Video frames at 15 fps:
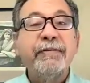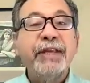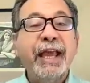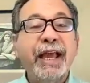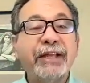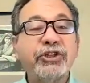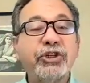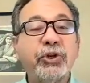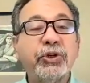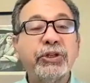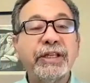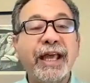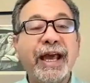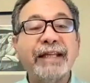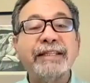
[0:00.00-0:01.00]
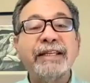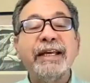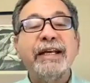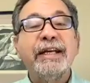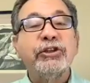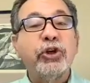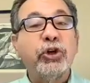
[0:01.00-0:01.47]
The answer is that
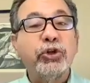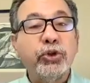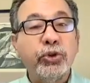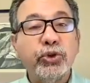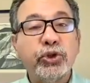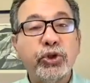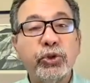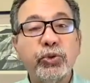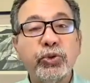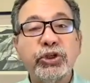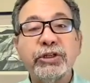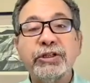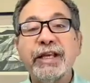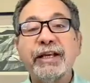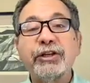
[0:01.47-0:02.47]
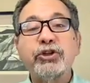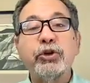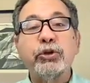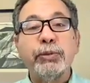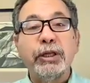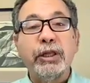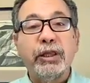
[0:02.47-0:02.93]
there are two solutions. X
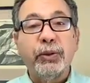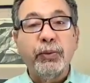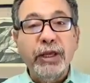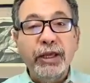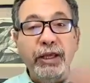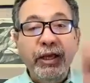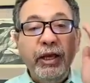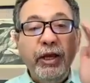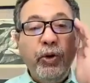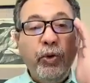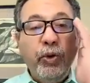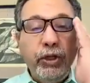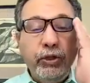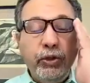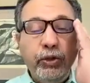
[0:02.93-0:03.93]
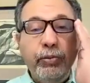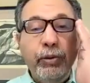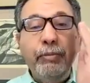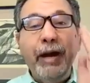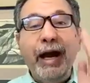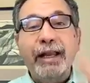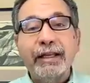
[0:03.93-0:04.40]
could be 3 or it could be
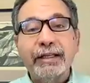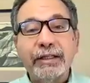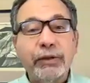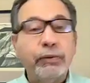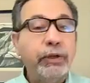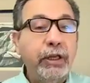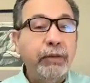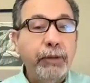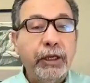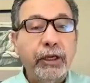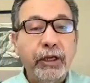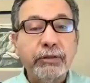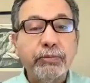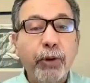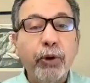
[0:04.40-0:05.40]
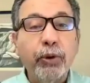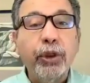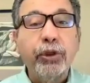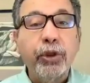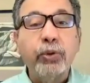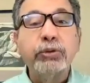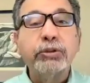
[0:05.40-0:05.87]
minus 3, because both
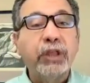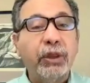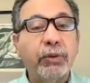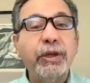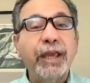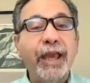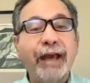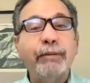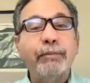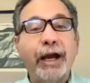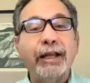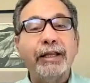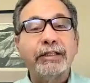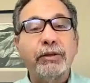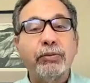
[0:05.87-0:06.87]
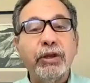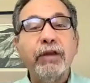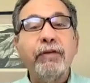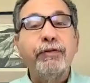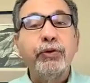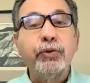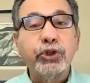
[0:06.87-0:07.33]
of those, 3 and minus 3,
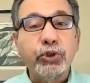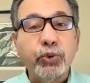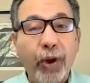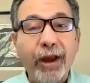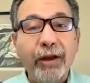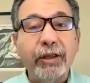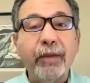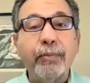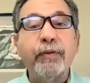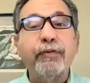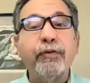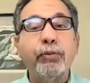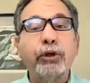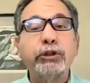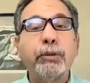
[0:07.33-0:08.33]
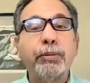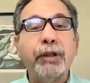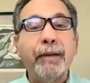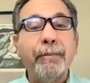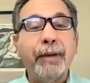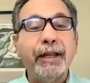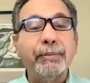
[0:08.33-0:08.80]
if you square them, if you multiply
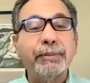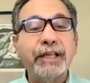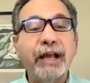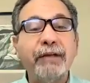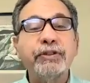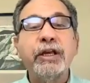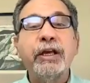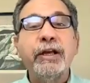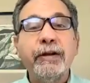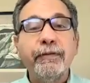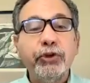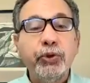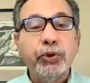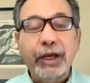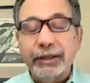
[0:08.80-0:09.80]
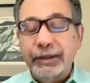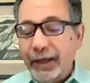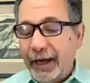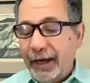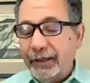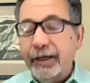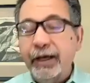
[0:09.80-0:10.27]
them by themselves, you get
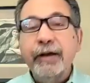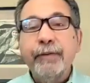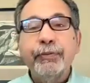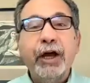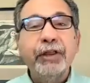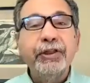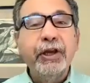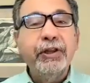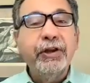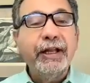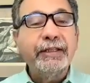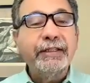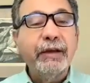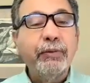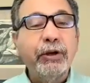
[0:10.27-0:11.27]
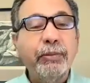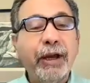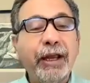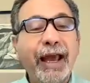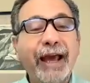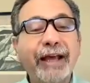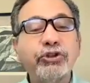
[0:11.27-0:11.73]
9. On the other hand, someone
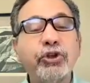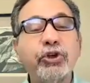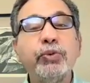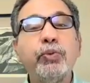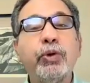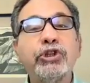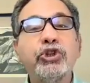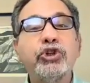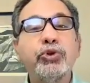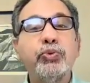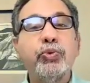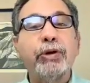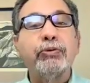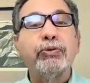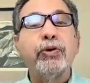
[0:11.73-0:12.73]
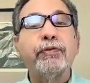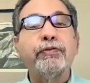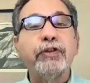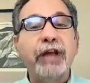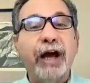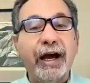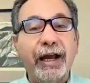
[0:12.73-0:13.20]
might ask you, what's square root of
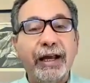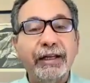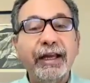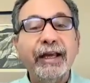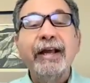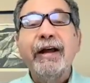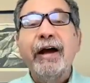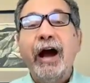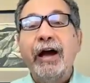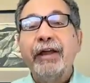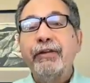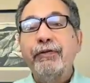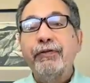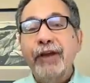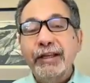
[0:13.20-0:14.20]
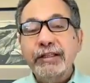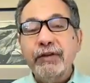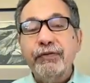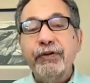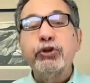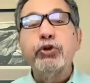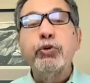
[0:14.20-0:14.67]
9? On the face
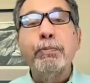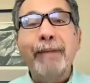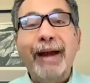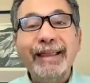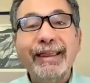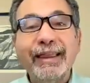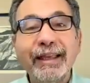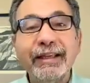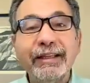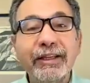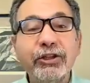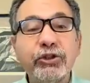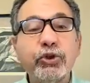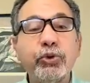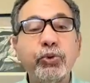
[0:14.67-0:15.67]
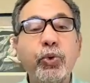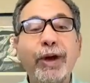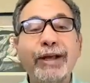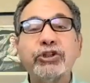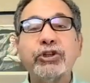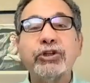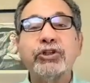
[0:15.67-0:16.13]
of it, you might think these two
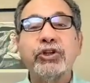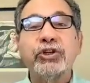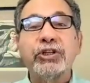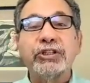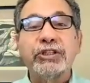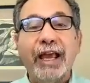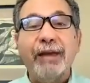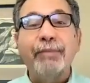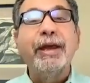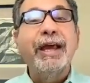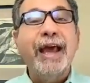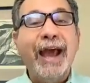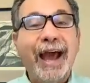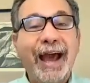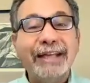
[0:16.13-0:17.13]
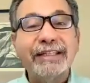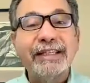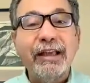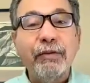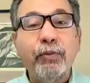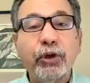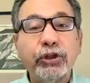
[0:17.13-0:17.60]
questions are the same,
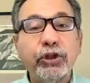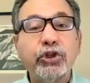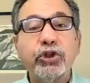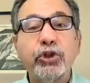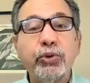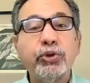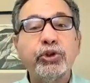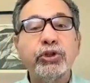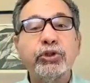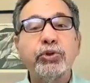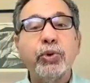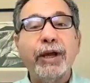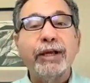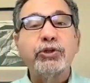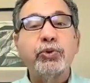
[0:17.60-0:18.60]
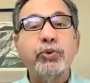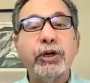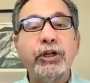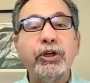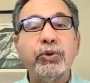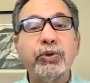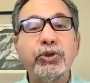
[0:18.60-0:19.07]
asking what the solutions to x
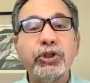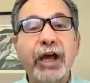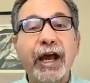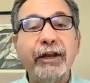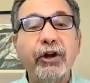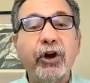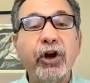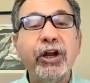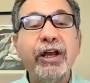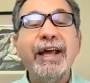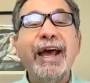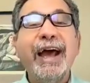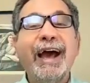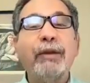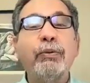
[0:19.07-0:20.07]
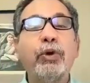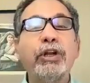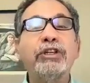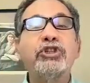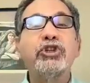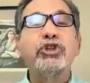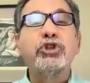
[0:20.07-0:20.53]
squared equals 9 are and what
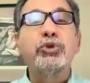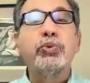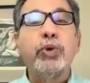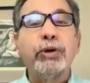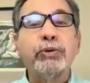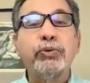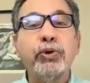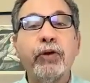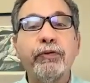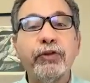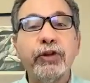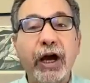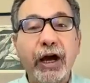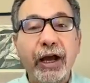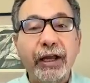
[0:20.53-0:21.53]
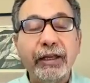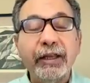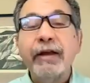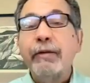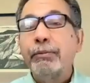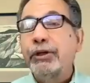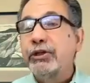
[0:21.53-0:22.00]
is square root of 9.
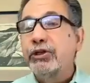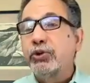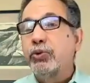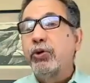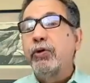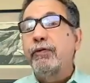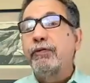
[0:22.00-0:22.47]
Because square